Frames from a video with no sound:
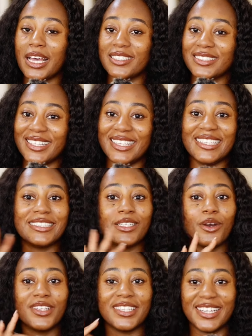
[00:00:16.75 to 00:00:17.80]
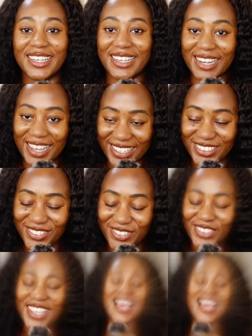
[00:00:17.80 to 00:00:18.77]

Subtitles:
has a lady on her life.